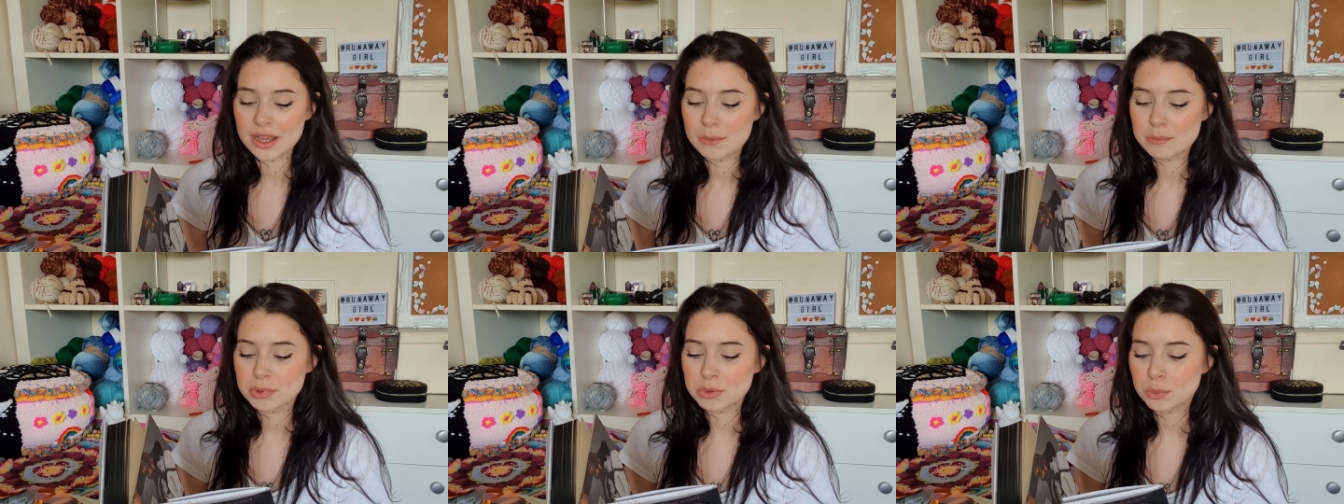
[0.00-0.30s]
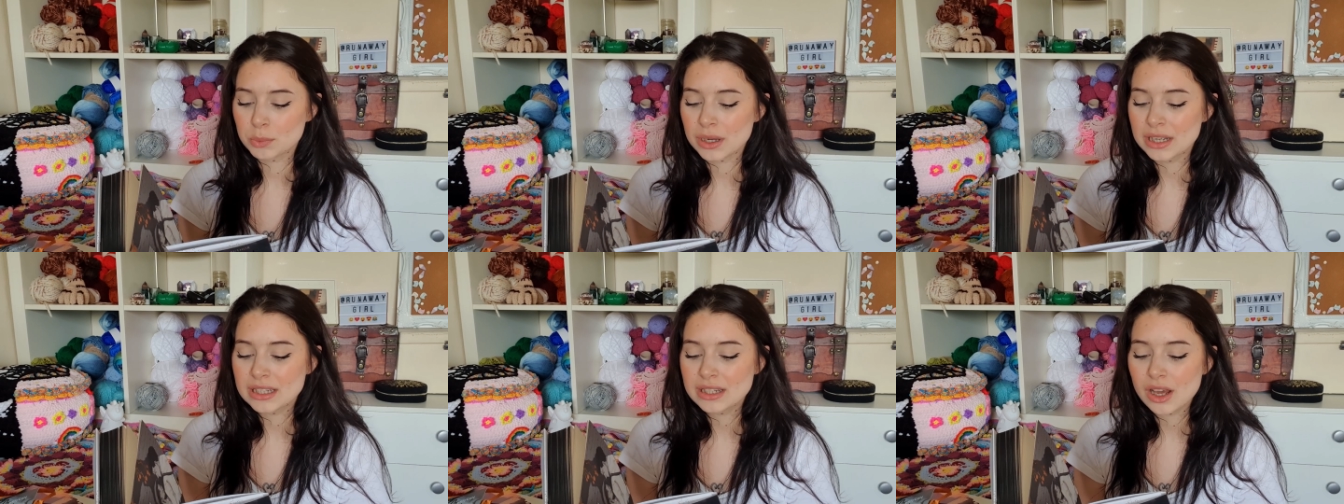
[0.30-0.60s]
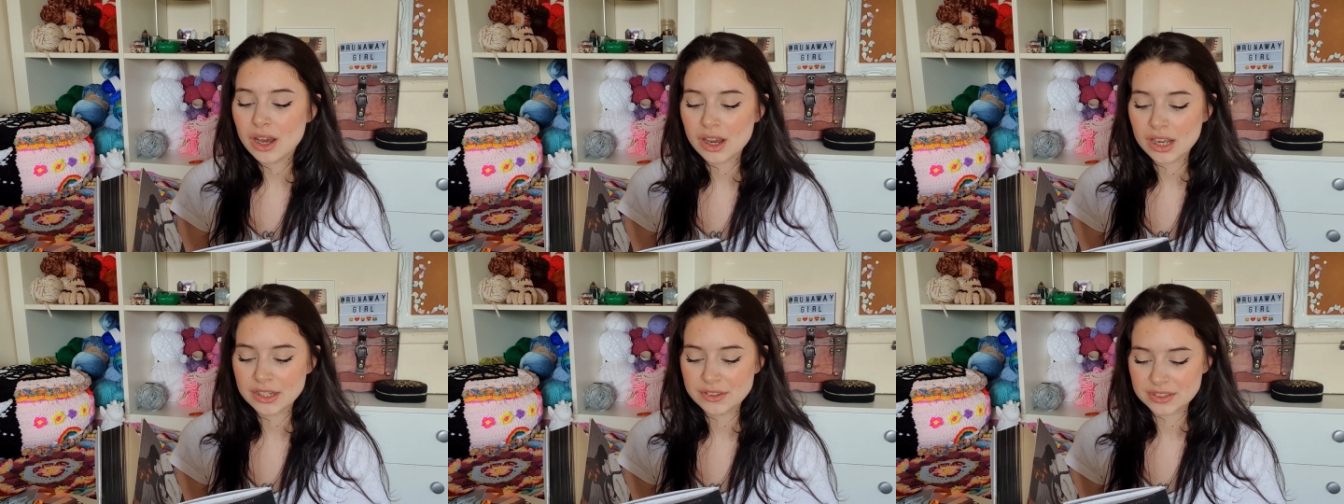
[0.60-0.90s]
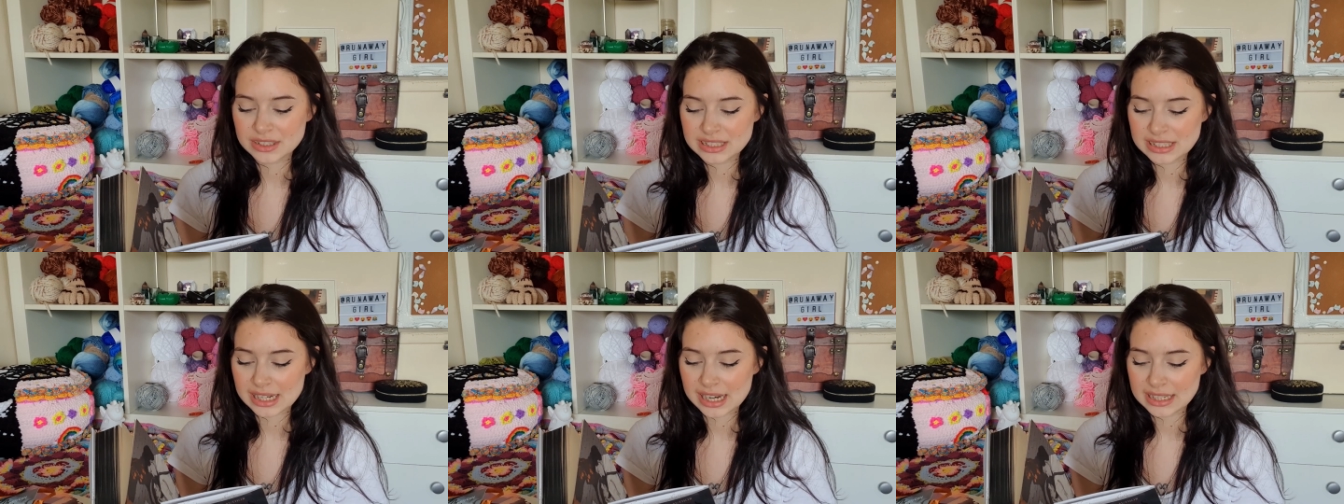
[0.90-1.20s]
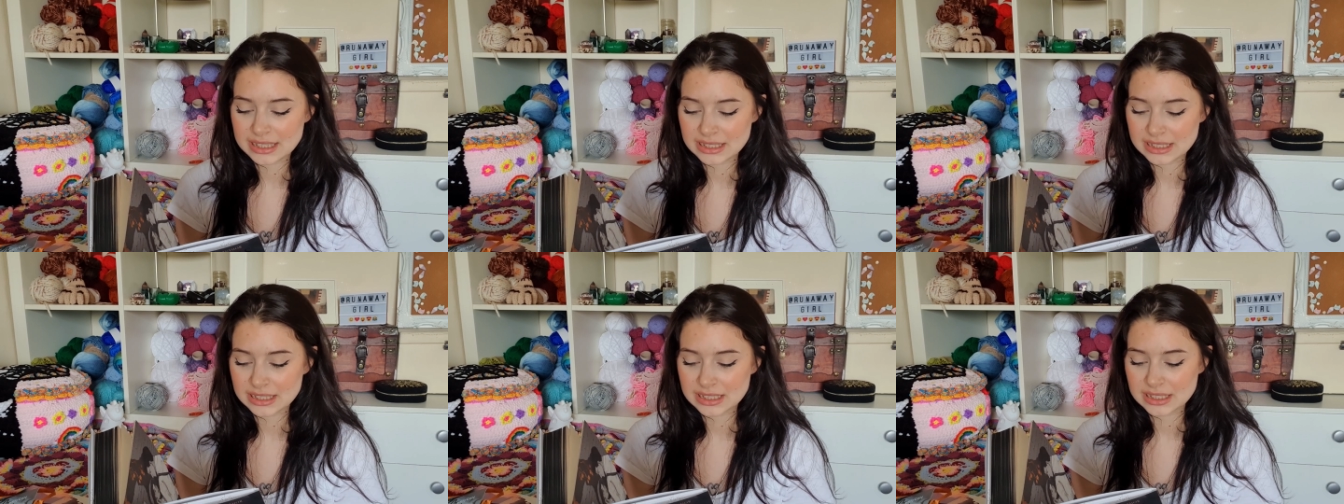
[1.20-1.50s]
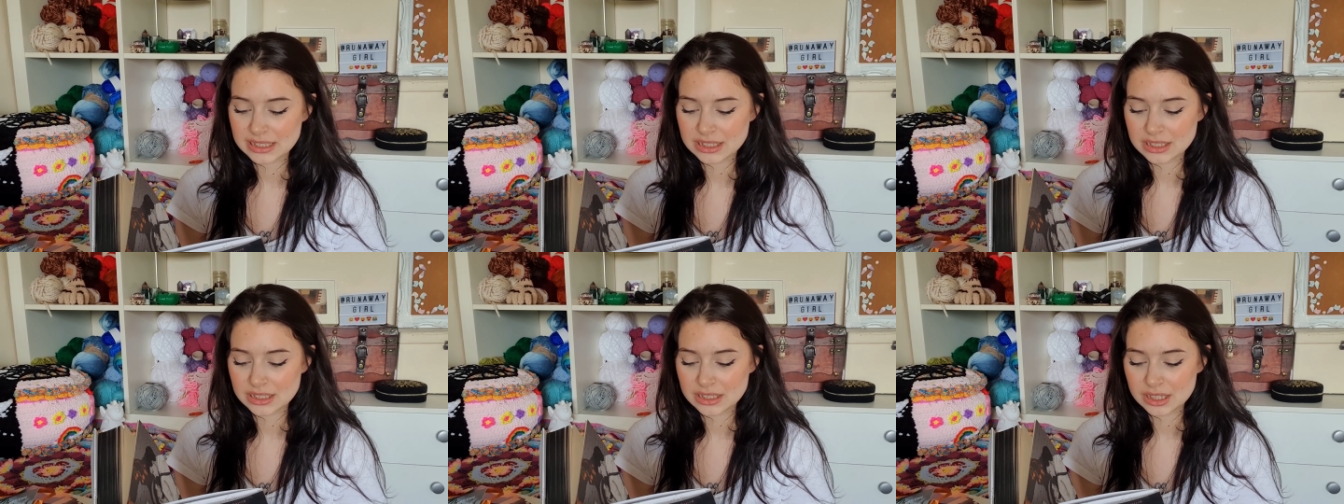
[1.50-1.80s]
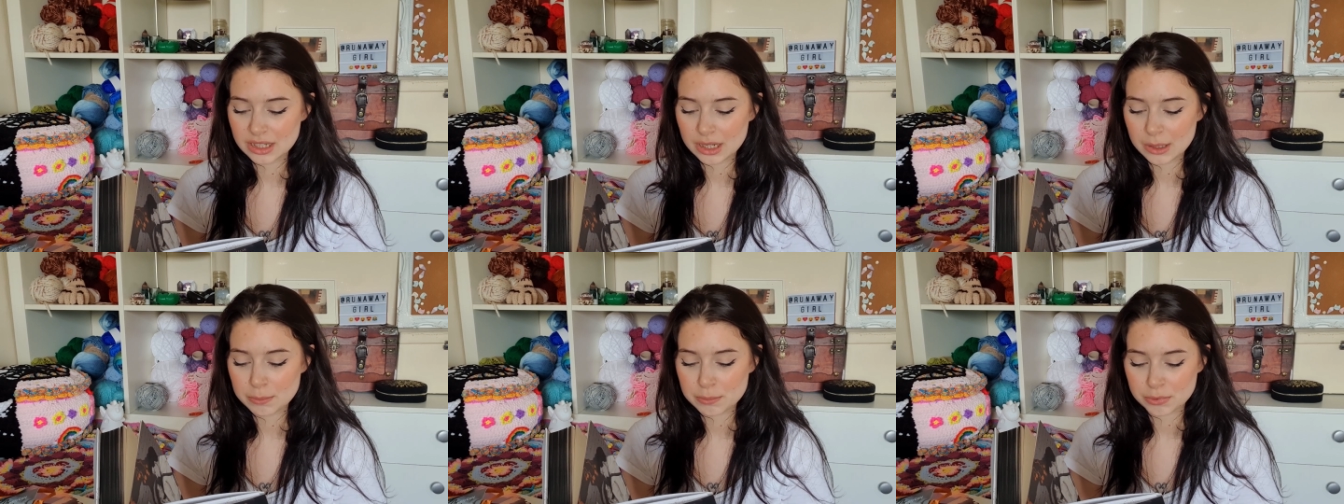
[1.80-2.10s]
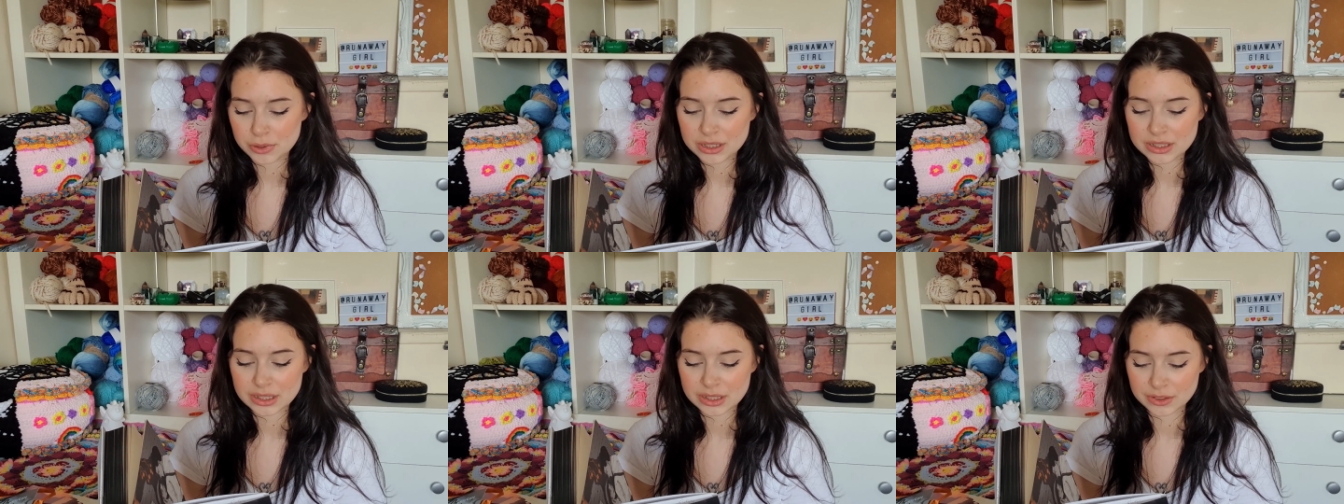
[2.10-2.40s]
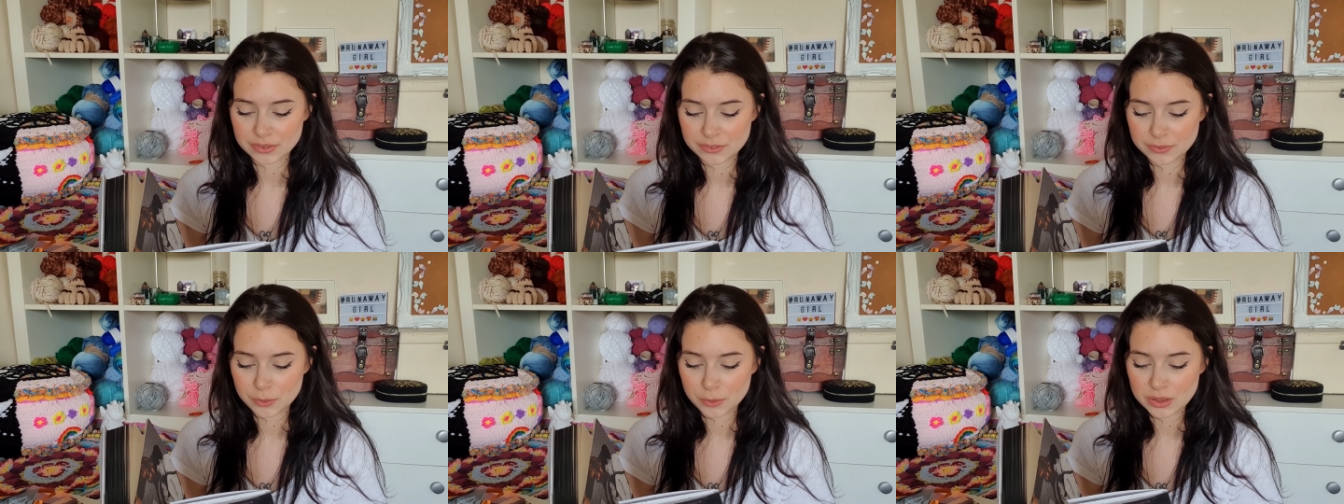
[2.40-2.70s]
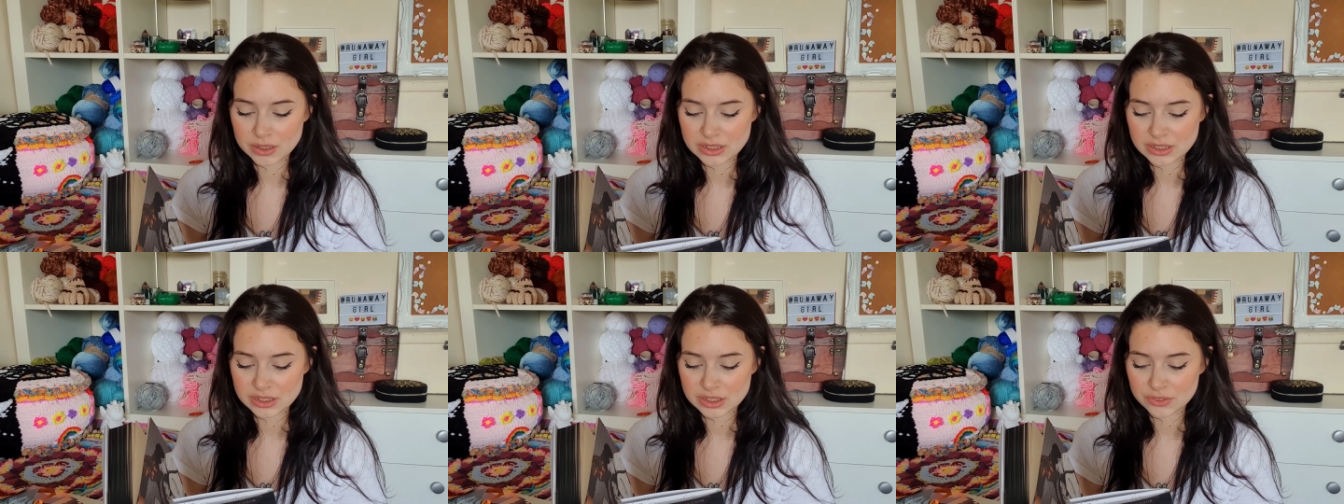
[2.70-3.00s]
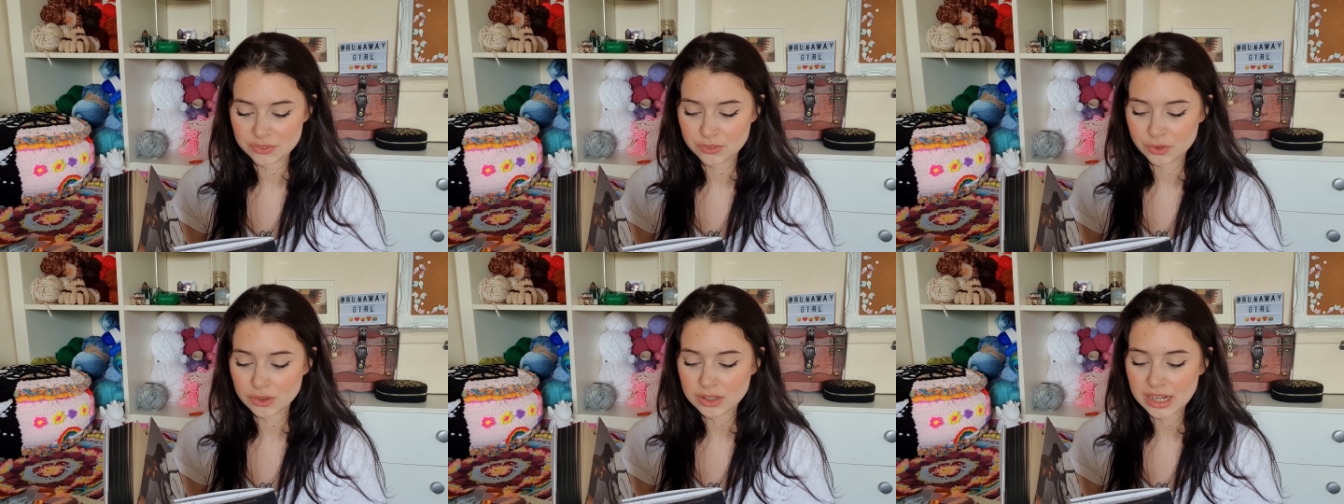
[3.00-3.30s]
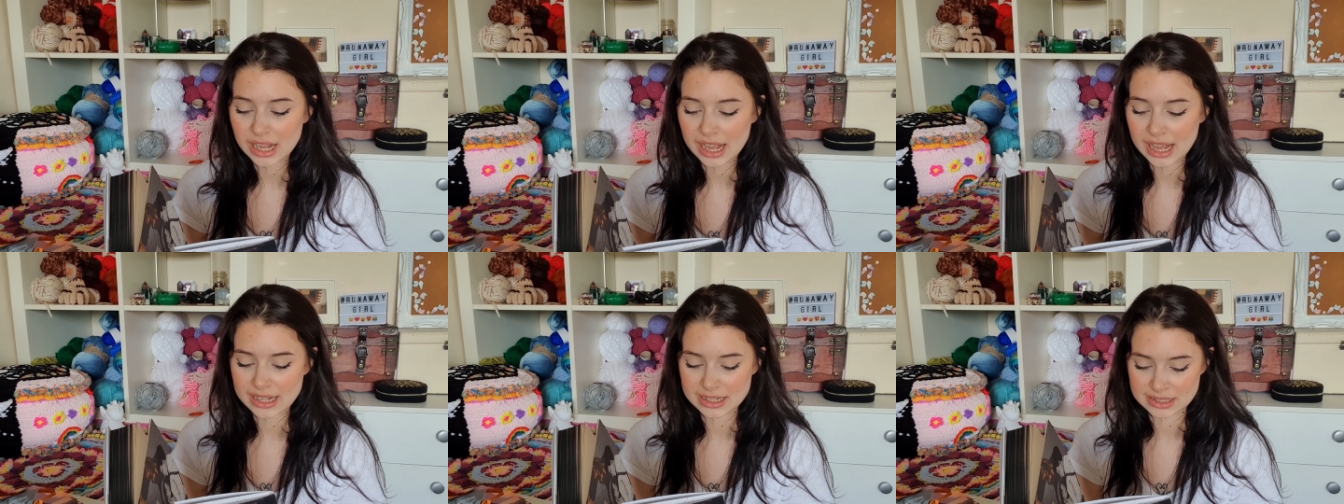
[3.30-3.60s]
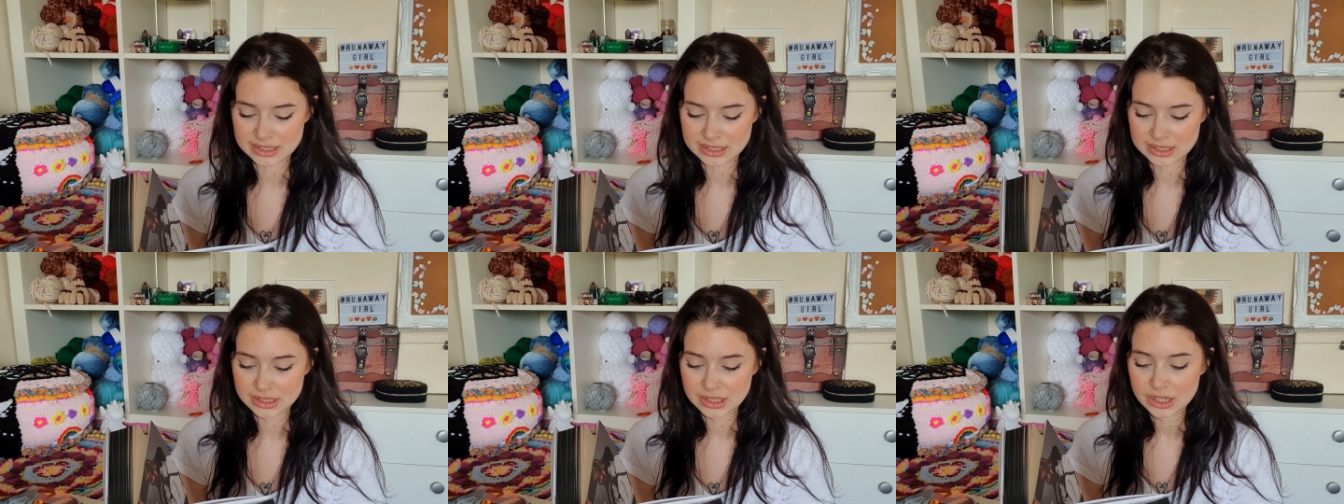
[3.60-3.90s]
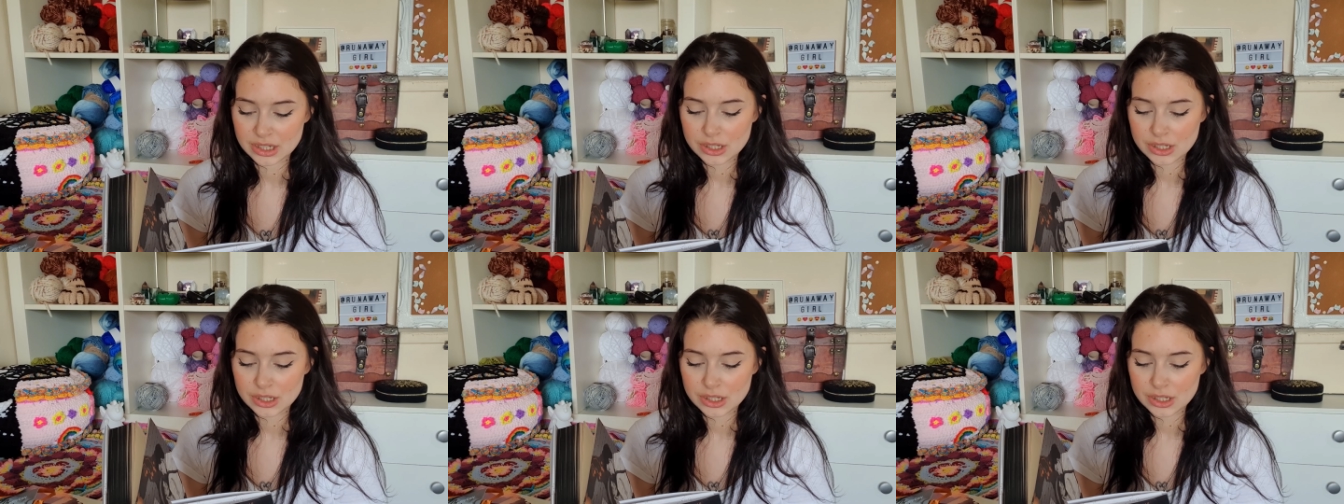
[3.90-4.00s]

But when Iris letters to her brother fall into the wrong hands,